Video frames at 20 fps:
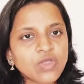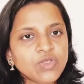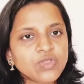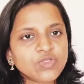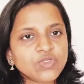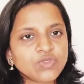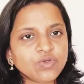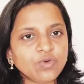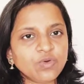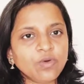
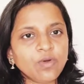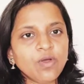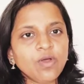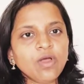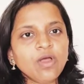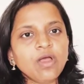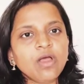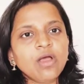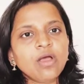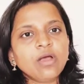So,
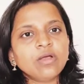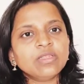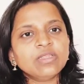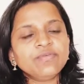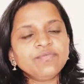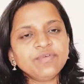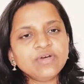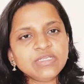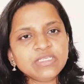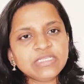
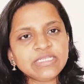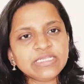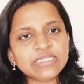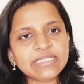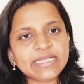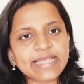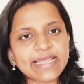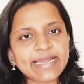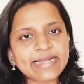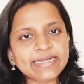the first
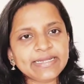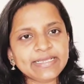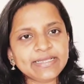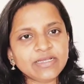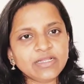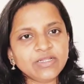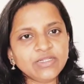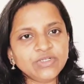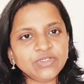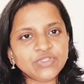thing the
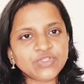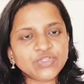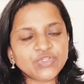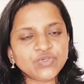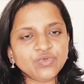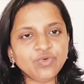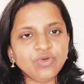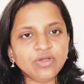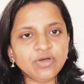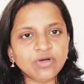caretaker
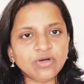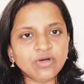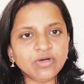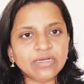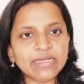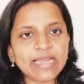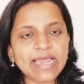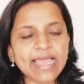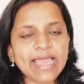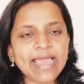needs to
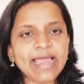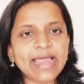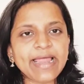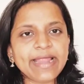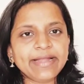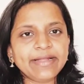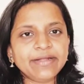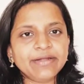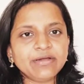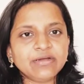learn
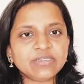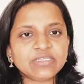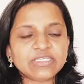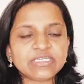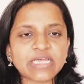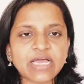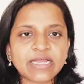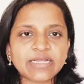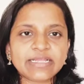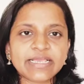and
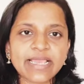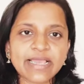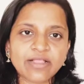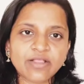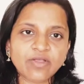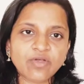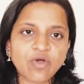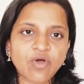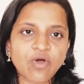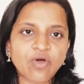start
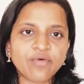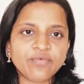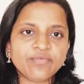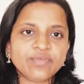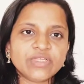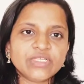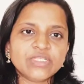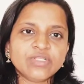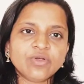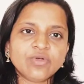caring
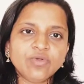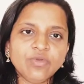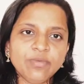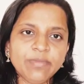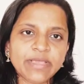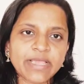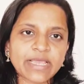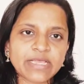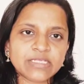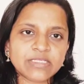of is the
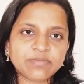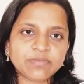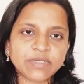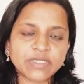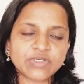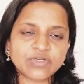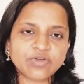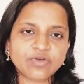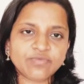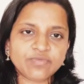grooming
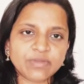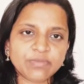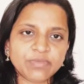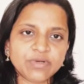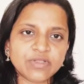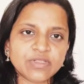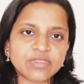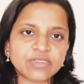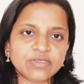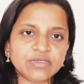aspect of the
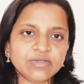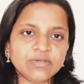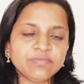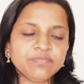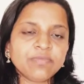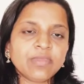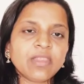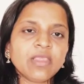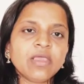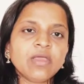person.
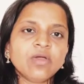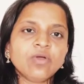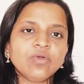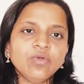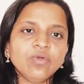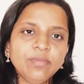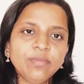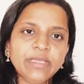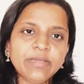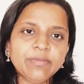
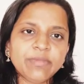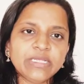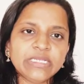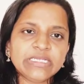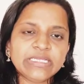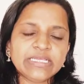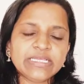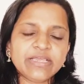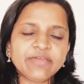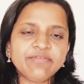Grooming
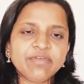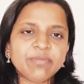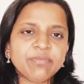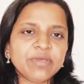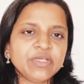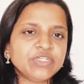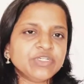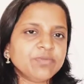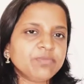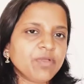meaning giving
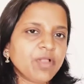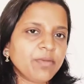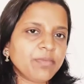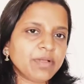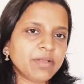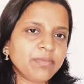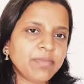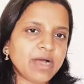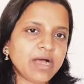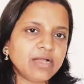patient
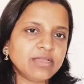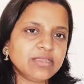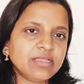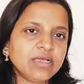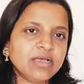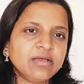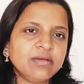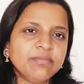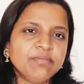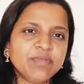proper
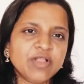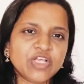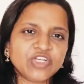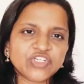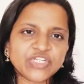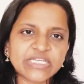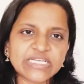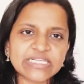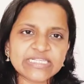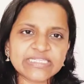bath,
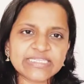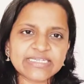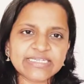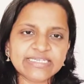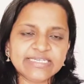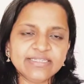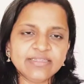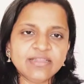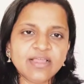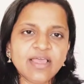brushing his
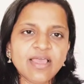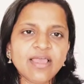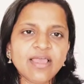teeth,